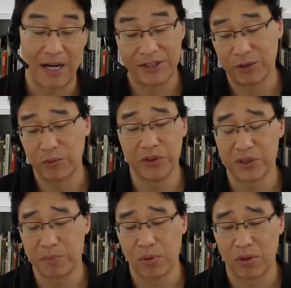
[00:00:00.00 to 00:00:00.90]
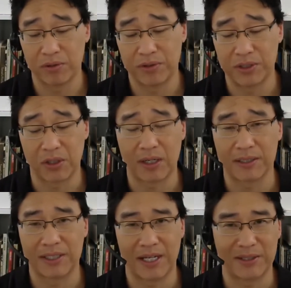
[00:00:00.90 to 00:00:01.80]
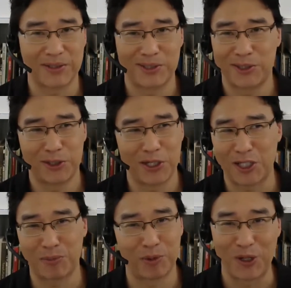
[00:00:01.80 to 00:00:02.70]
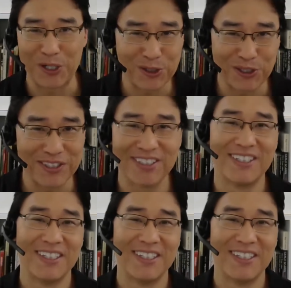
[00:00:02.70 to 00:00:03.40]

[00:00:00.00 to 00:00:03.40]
I think, really support this architect's exploration